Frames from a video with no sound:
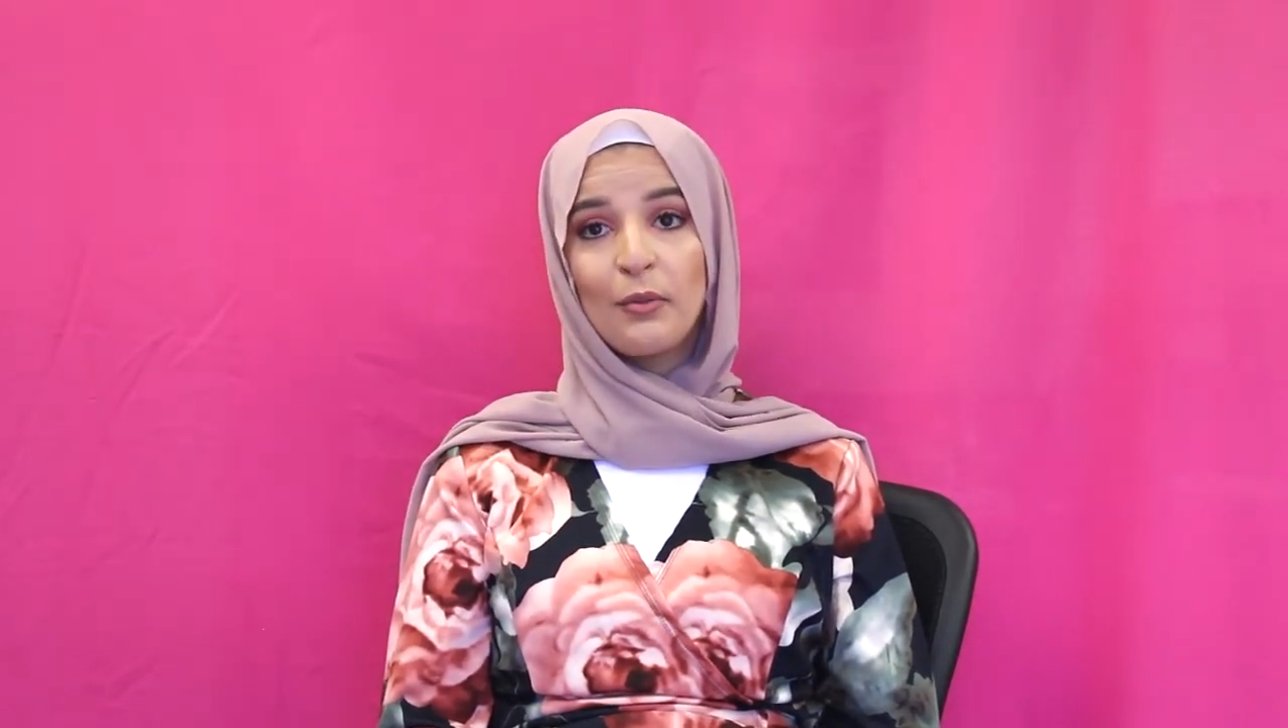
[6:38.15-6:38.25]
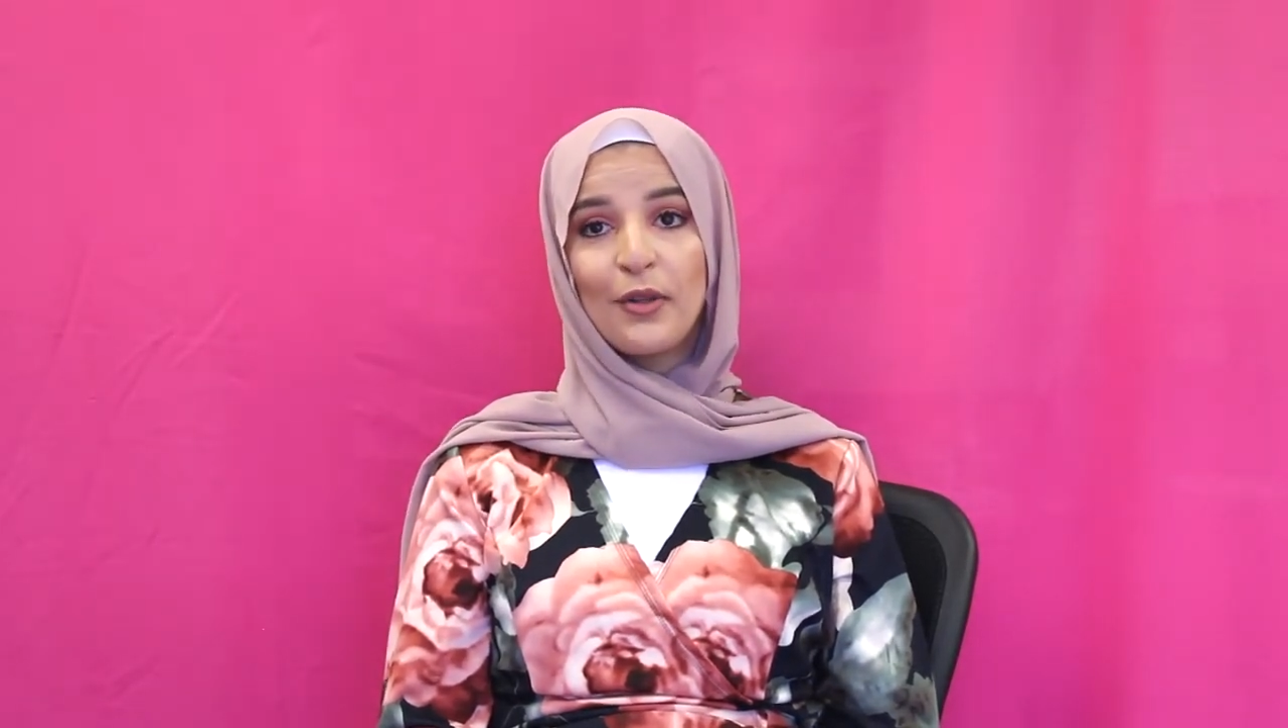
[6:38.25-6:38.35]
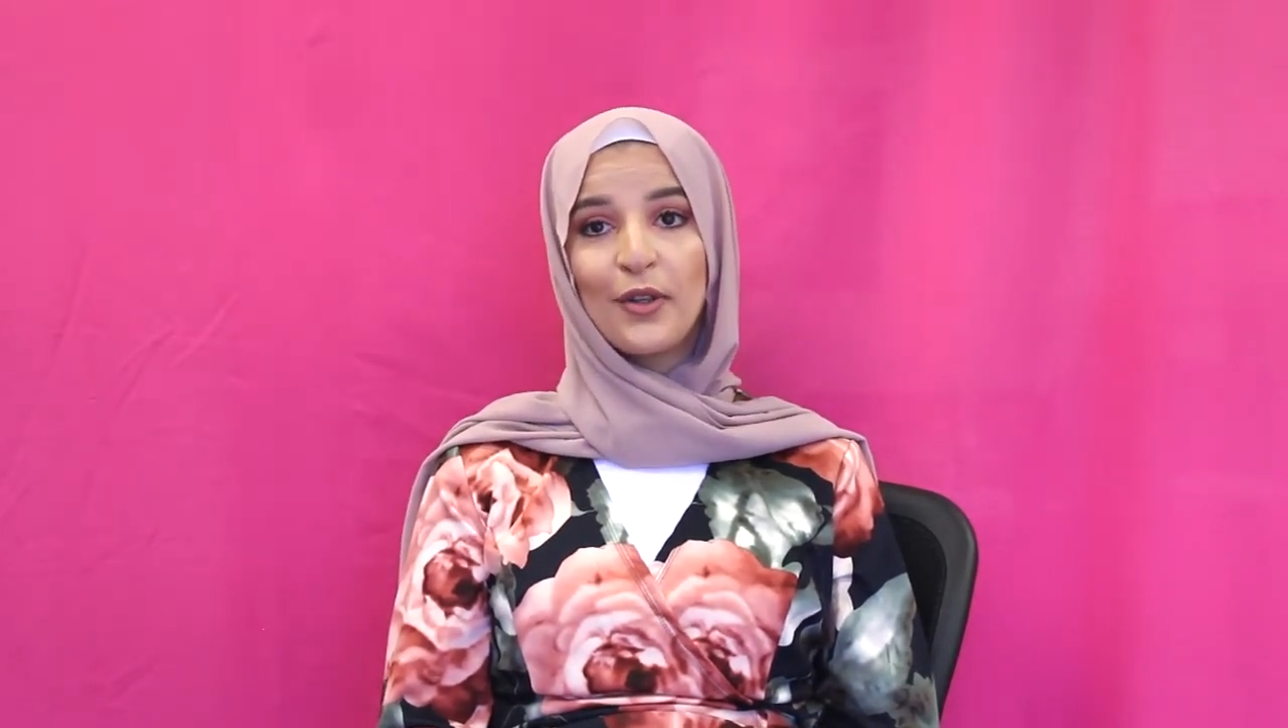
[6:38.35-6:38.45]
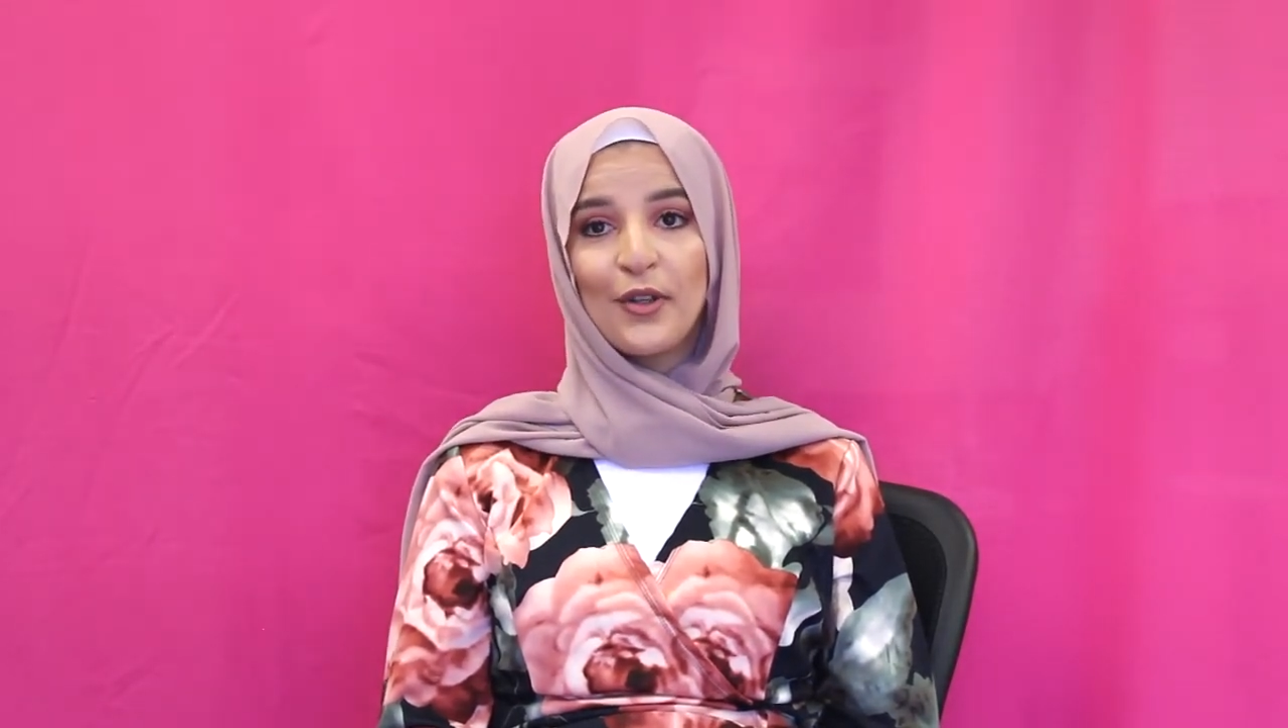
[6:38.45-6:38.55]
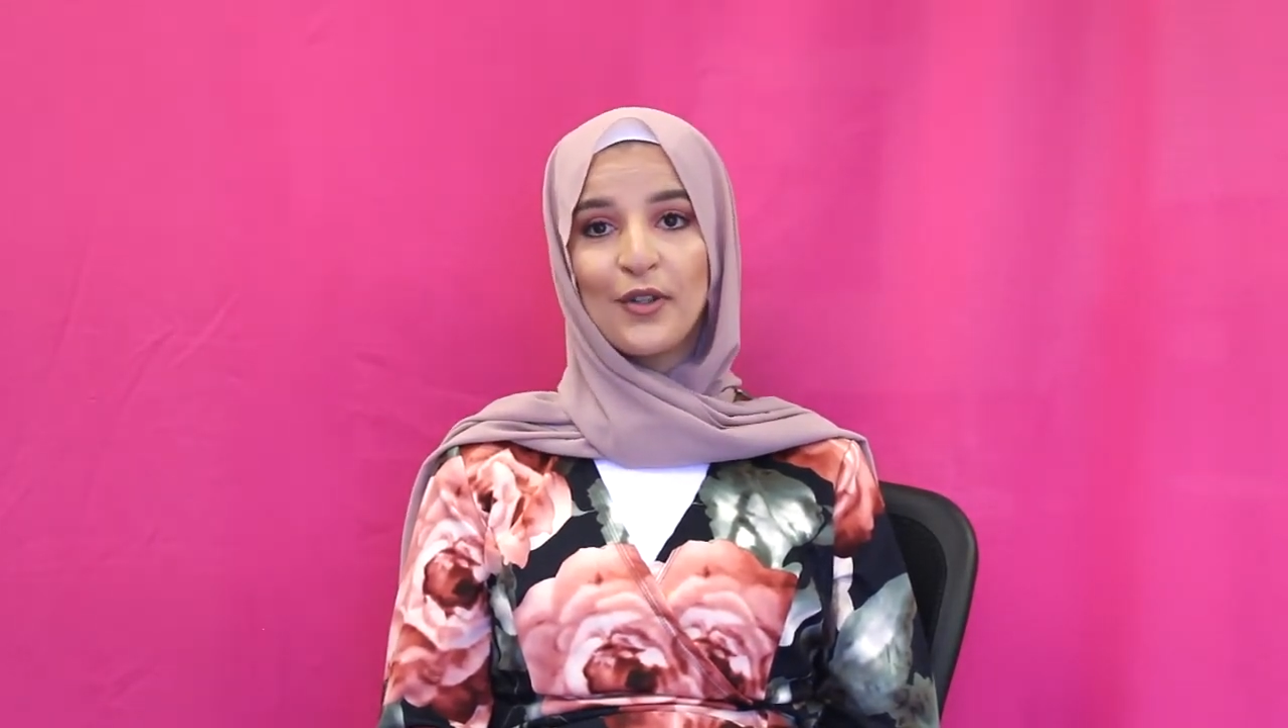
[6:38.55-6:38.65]

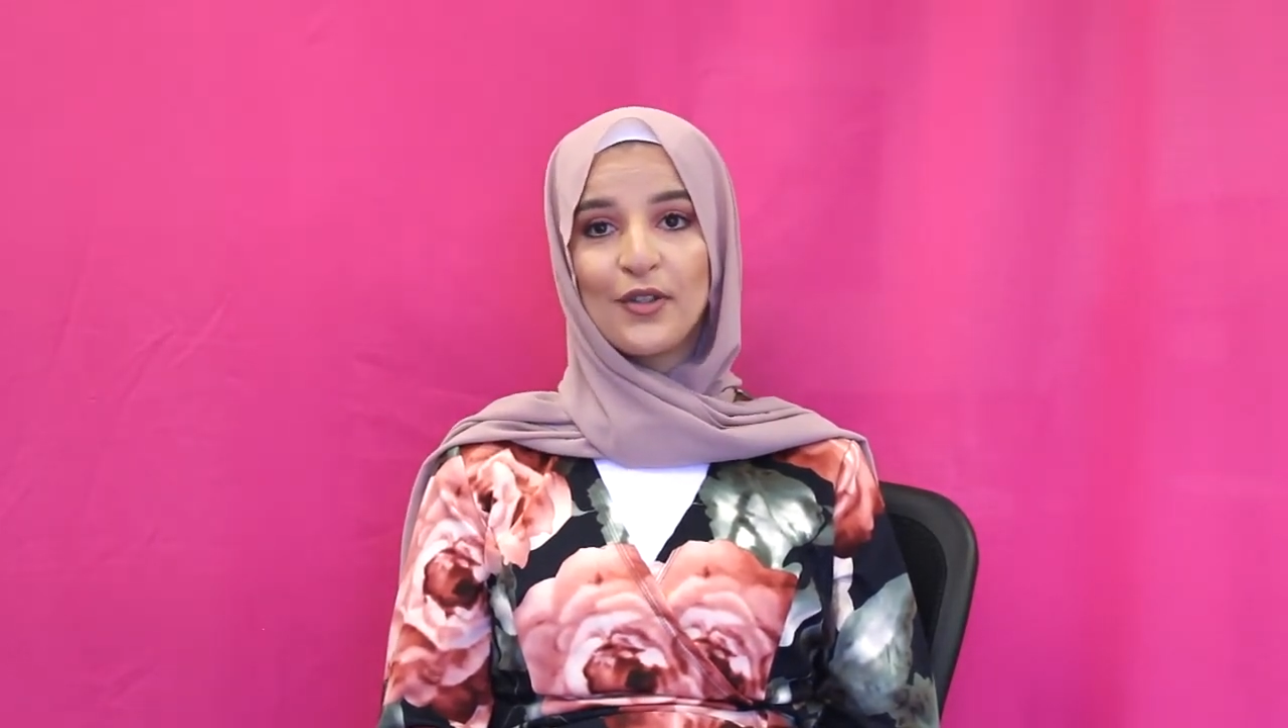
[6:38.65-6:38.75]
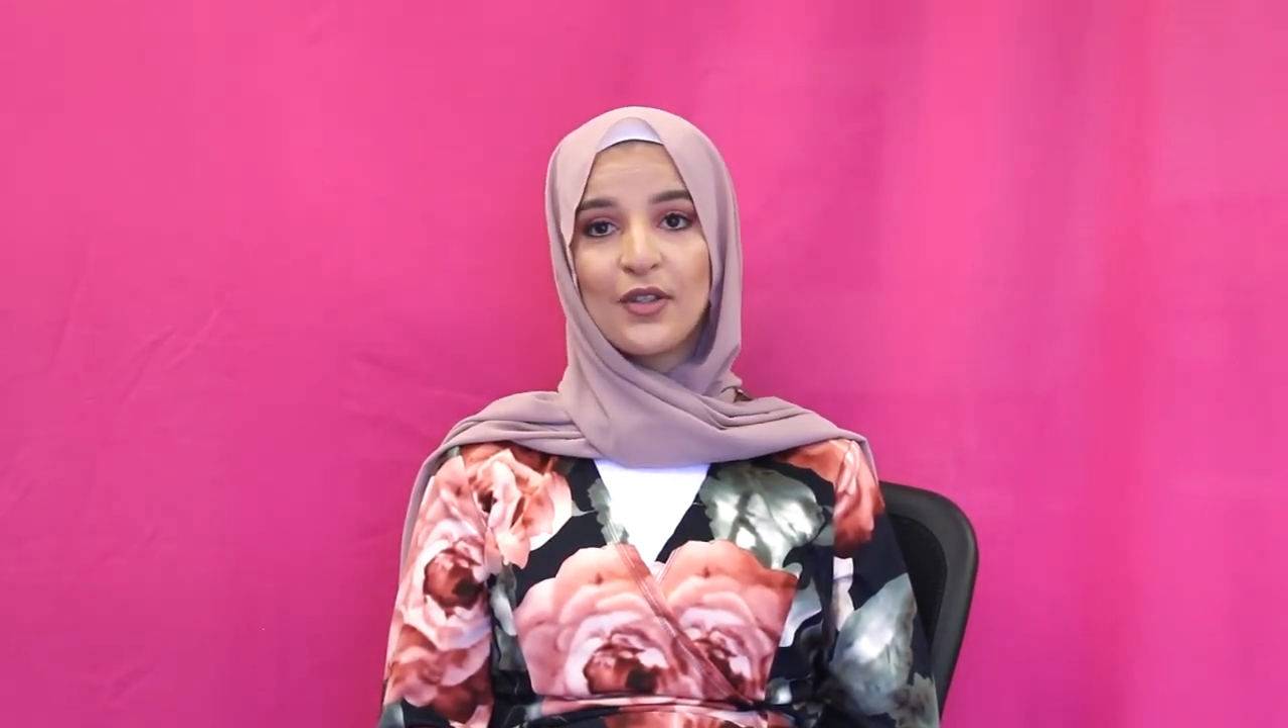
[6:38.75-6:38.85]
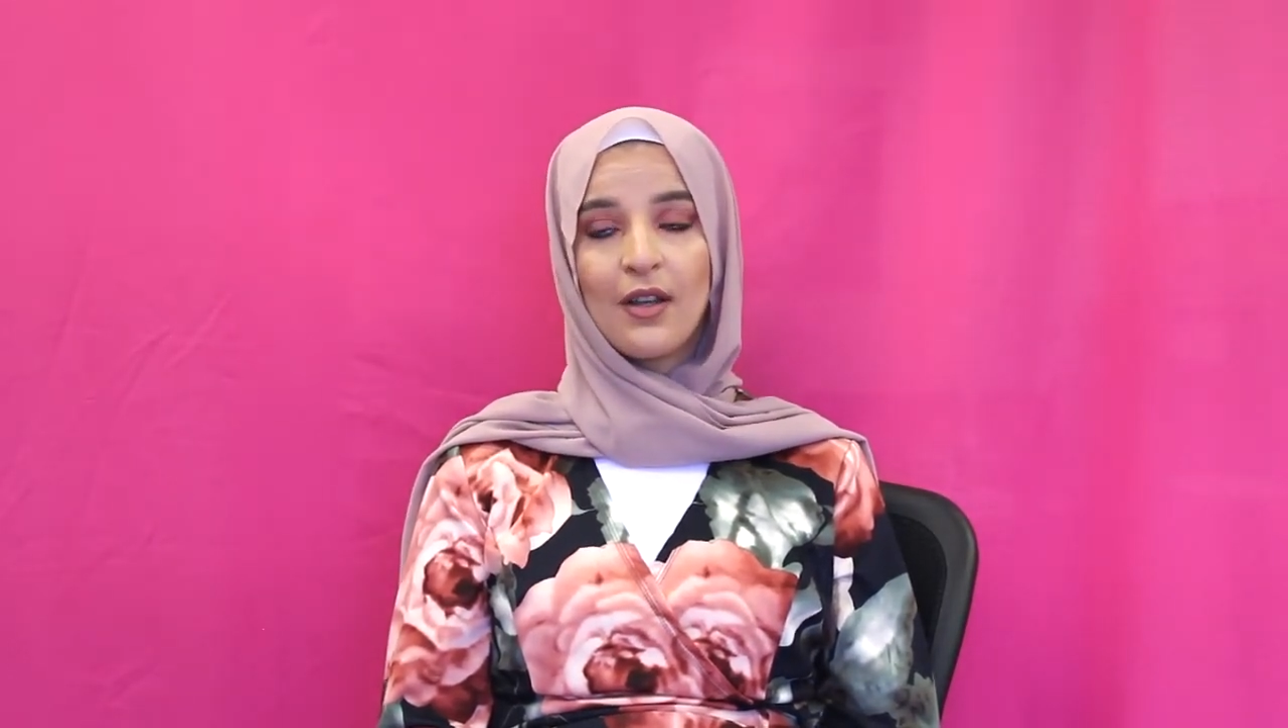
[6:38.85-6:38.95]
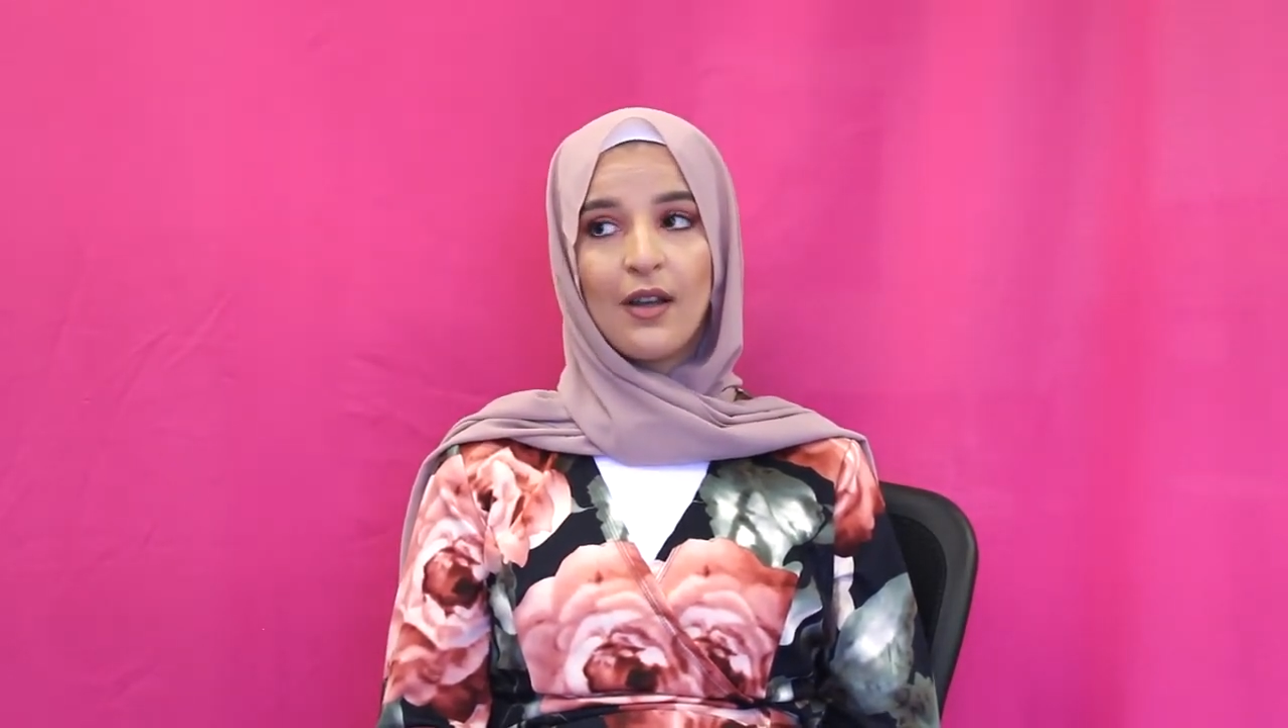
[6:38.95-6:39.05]
because